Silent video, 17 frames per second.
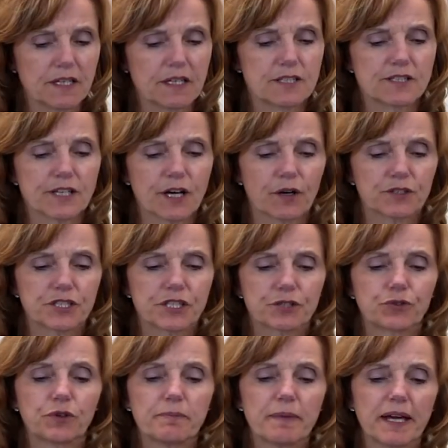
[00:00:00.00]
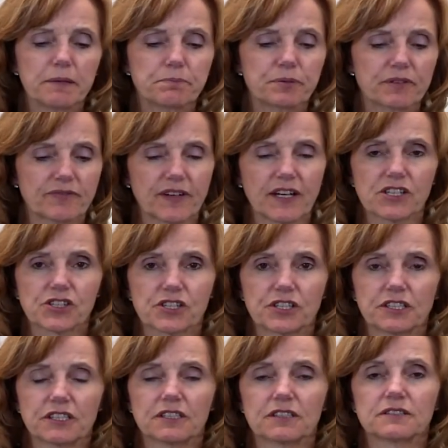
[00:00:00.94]
So to remain
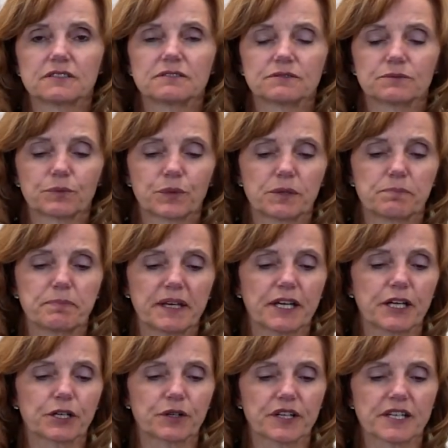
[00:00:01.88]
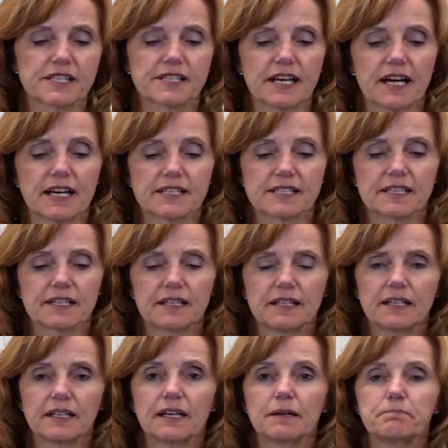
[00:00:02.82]
professional when being criticized,
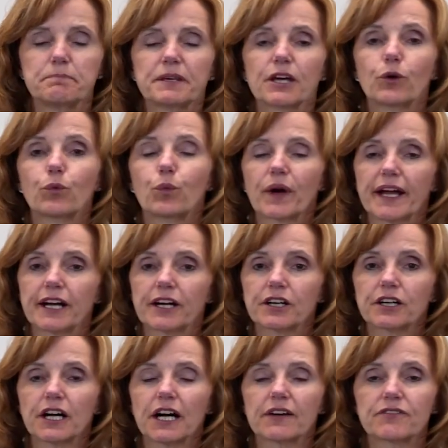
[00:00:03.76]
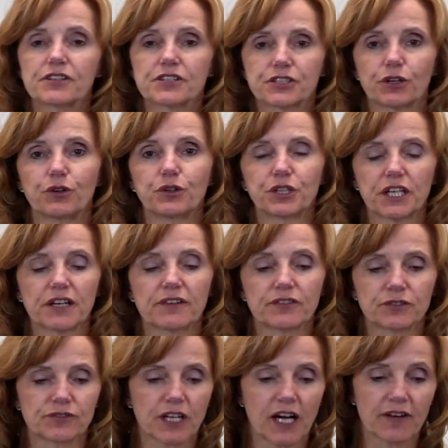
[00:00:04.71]
be aware of the
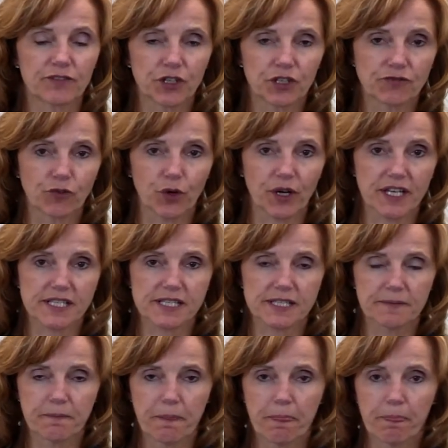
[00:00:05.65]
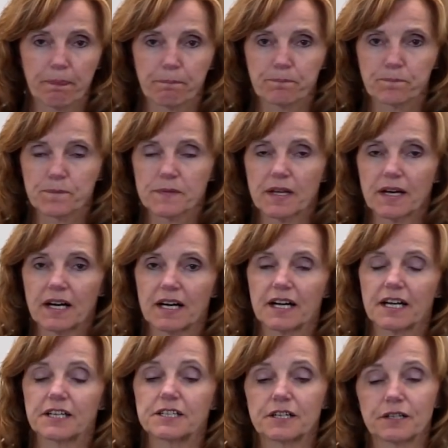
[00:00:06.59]
tone of your voice.
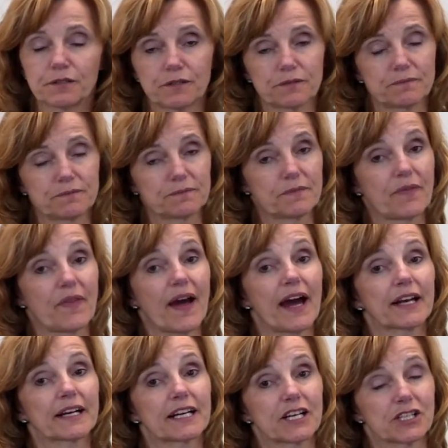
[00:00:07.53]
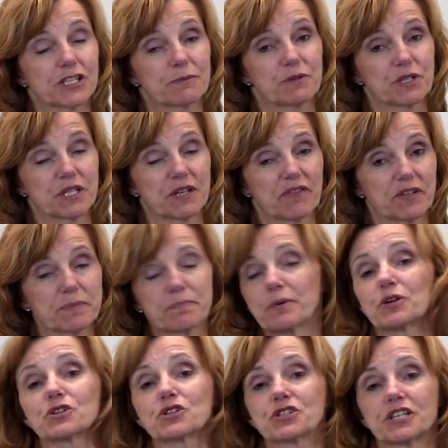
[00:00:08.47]
I know that customer service
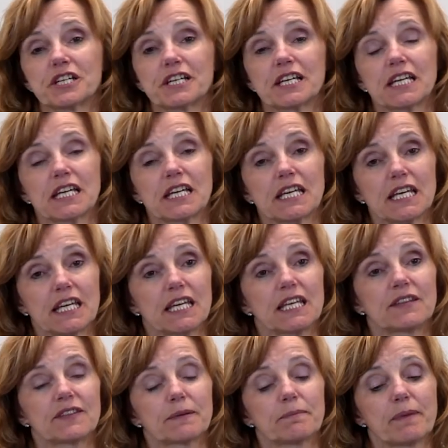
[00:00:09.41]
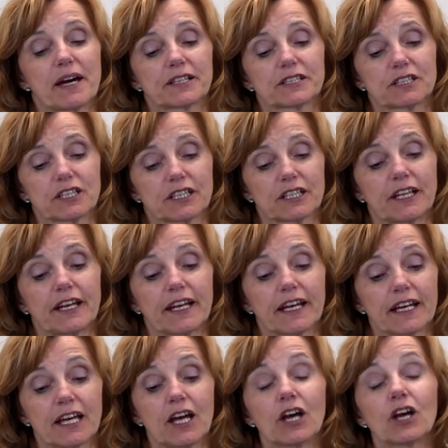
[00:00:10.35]
person in the medical
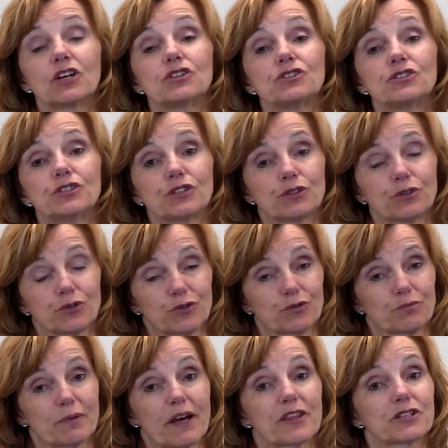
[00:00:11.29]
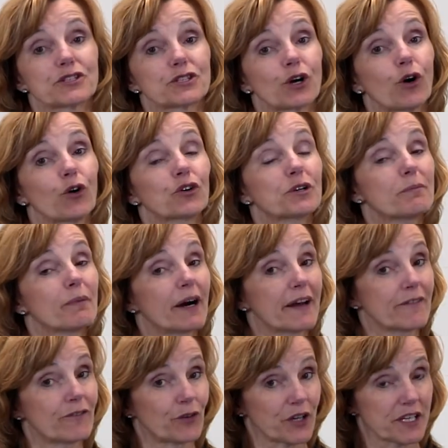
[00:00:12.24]
clinic knew by the tone of
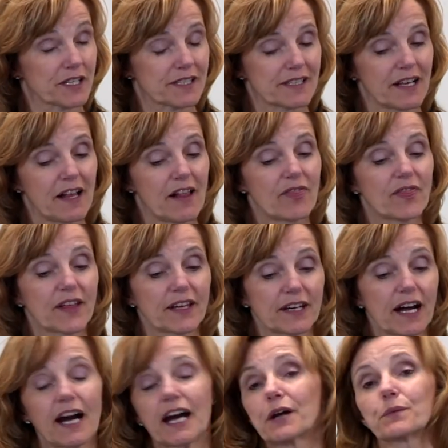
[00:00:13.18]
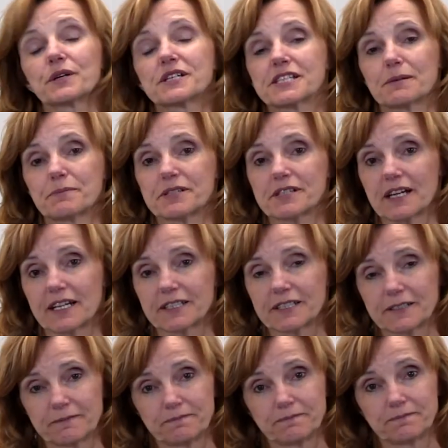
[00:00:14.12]
my voice that I was upset.